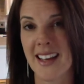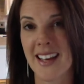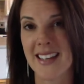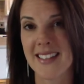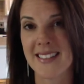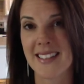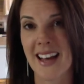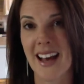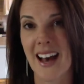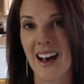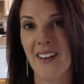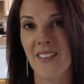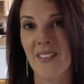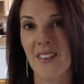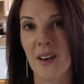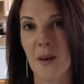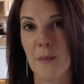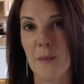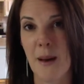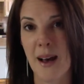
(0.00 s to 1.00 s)
is to have
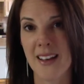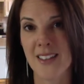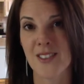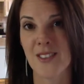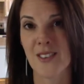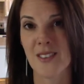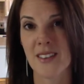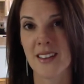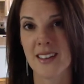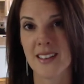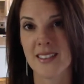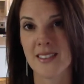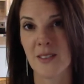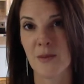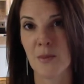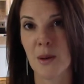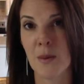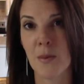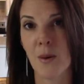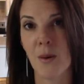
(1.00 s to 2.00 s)
a master list
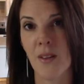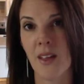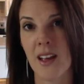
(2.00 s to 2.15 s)
of people